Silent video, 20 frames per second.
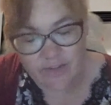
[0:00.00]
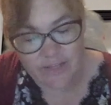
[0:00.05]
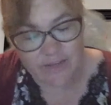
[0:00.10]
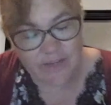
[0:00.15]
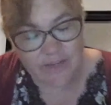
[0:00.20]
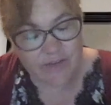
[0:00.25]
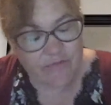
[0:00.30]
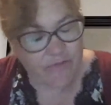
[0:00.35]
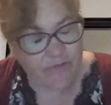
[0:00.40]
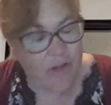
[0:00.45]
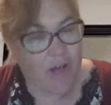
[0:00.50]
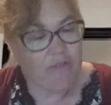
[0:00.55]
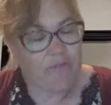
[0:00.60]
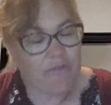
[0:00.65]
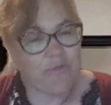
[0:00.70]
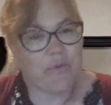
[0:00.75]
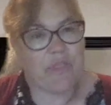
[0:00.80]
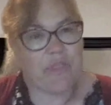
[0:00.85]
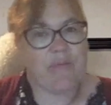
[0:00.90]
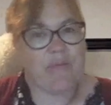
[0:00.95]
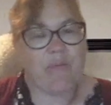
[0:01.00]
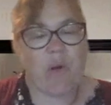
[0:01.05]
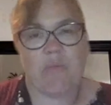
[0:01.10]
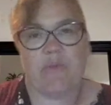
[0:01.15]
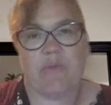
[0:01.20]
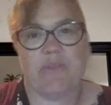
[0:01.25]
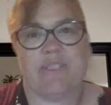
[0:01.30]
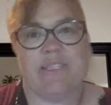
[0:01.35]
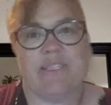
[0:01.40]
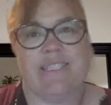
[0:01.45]
involved with them
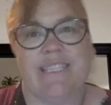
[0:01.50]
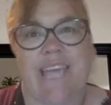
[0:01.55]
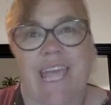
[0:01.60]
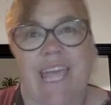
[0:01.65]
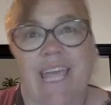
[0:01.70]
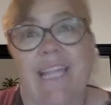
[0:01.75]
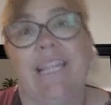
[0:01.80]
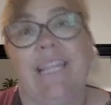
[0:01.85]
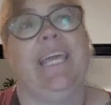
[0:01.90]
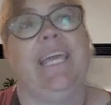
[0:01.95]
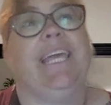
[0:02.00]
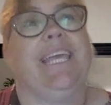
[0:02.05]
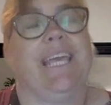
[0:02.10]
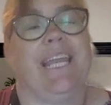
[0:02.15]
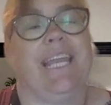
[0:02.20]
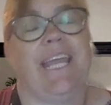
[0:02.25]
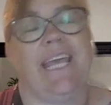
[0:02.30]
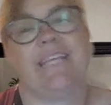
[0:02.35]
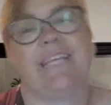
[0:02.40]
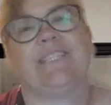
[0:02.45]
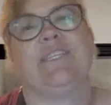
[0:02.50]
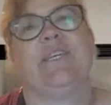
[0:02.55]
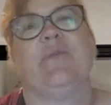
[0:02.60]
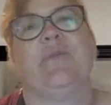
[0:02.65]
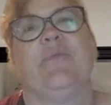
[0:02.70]
almost daily, connecting